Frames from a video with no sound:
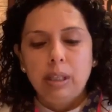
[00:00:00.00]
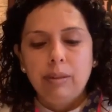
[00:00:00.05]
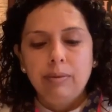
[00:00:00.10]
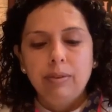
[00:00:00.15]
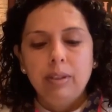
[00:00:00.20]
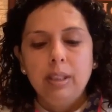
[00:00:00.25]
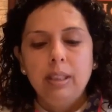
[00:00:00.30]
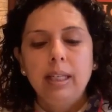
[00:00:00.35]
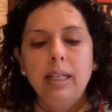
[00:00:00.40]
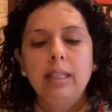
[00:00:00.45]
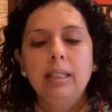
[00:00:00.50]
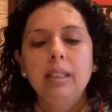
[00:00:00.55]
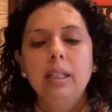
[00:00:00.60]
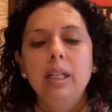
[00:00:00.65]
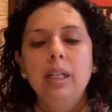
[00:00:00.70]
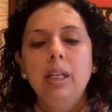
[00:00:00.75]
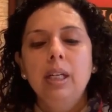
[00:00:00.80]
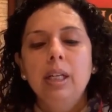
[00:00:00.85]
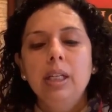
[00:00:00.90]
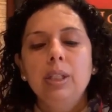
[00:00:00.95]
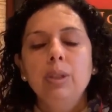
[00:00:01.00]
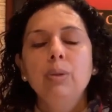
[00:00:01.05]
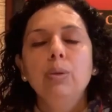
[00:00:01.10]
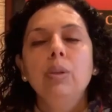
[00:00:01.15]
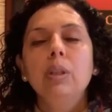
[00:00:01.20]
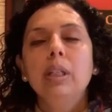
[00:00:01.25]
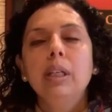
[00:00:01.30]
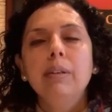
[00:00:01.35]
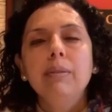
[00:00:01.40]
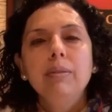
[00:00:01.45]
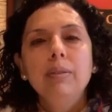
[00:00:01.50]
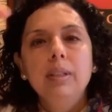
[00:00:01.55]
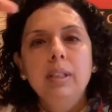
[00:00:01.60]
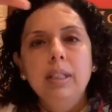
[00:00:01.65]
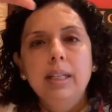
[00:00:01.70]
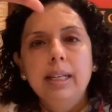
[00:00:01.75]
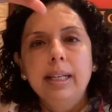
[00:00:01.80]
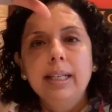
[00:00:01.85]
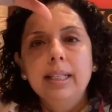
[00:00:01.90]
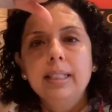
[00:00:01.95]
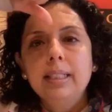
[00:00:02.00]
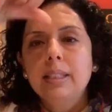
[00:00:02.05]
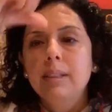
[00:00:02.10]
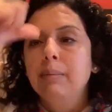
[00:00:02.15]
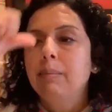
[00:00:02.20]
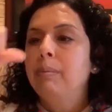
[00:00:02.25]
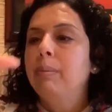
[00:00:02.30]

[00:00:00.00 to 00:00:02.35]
After that, you give grace,